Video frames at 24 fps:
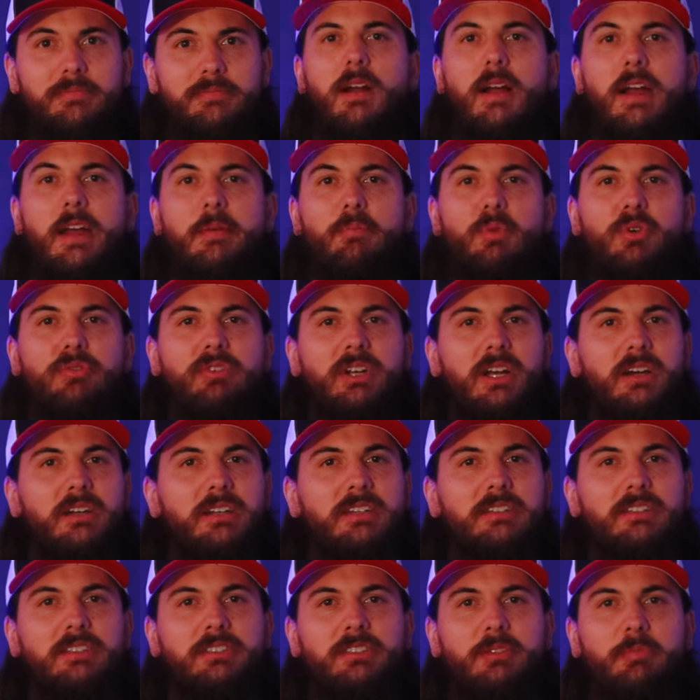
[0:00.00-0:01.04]
All right, moving on
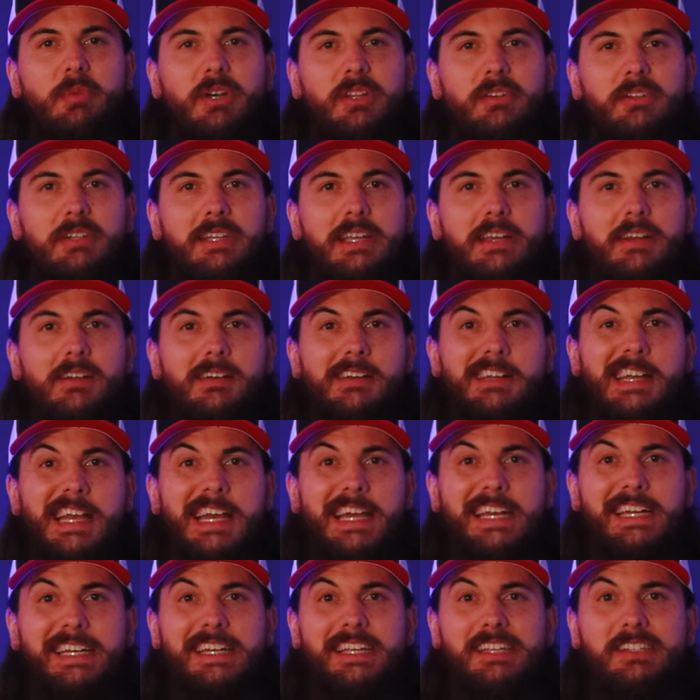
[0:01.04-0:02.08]
into some other gear,
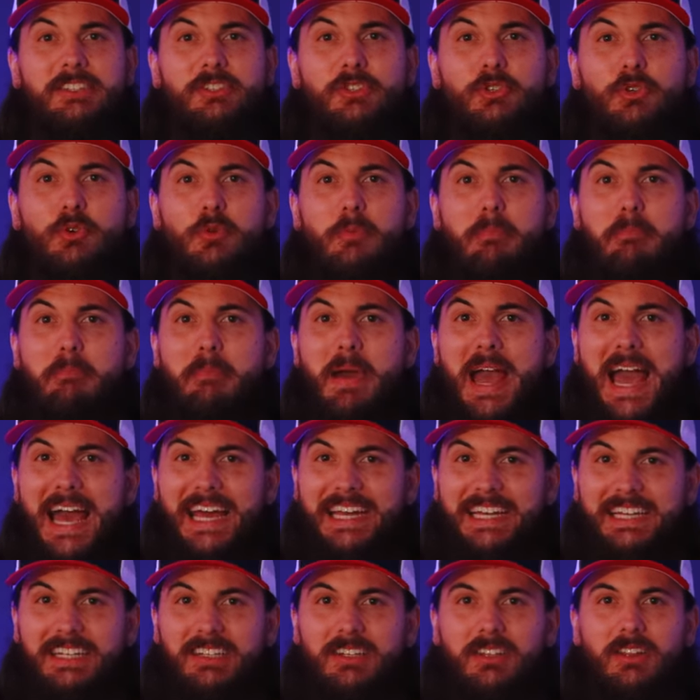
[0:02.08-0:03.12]
heading into
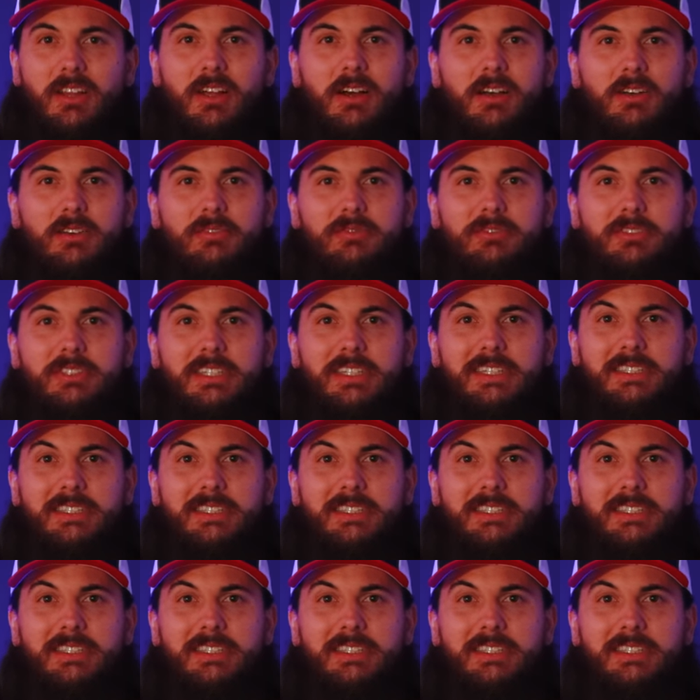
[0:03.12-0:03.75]
batting gloves.